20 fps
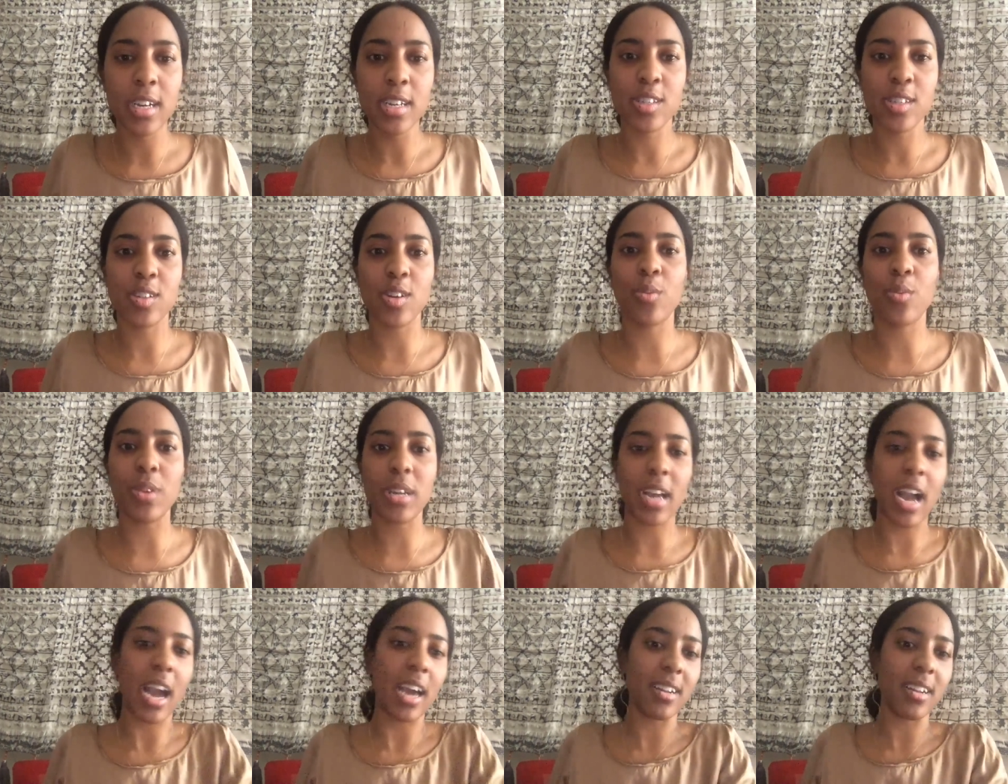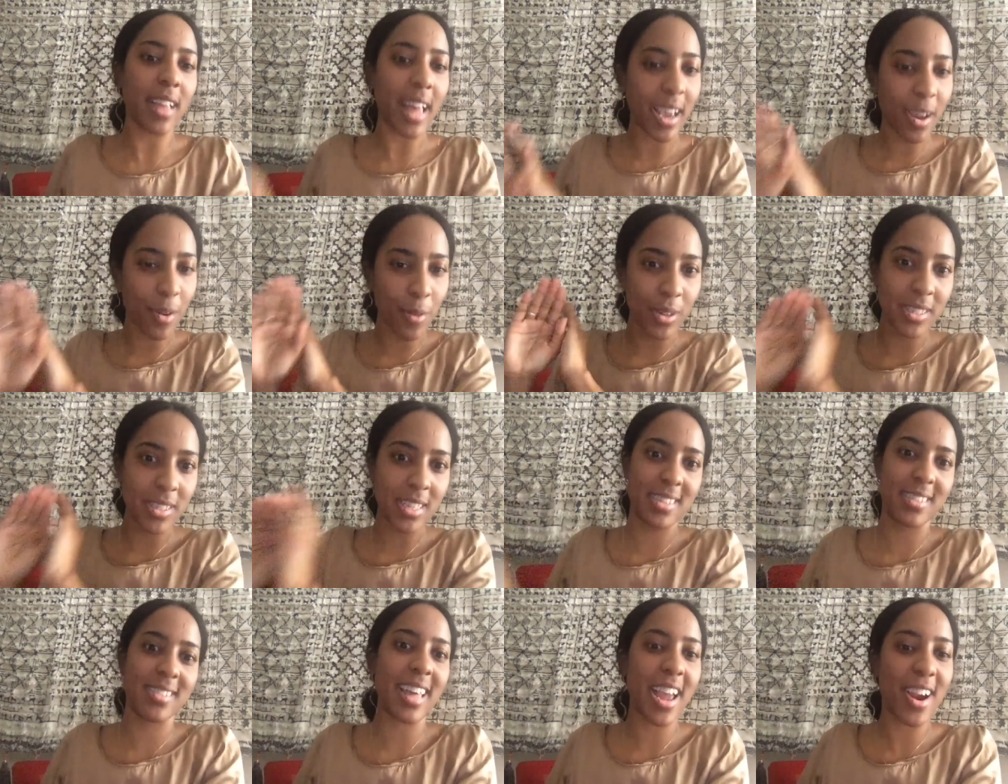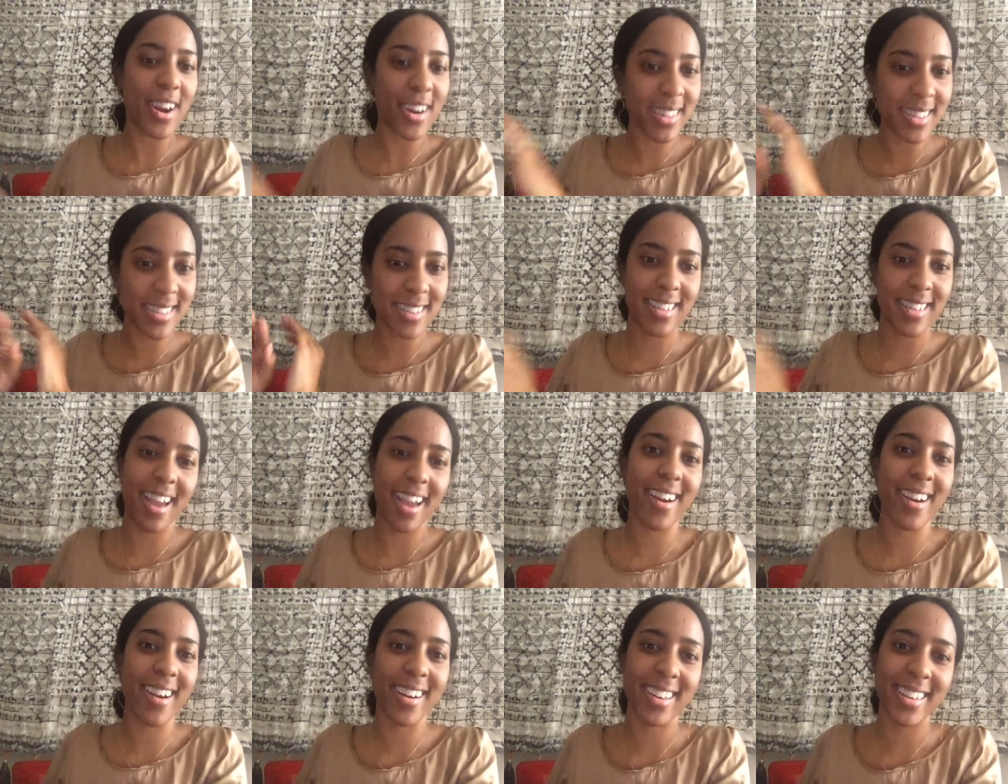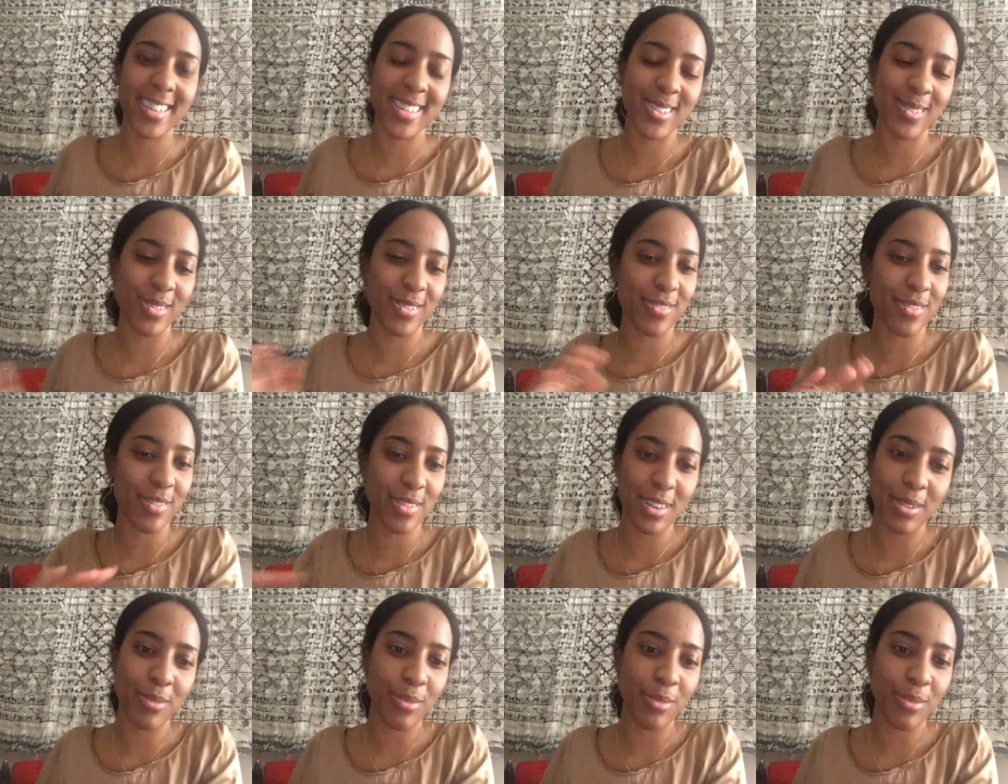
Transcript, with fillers: So we kind of like once it's there, it's there because we've,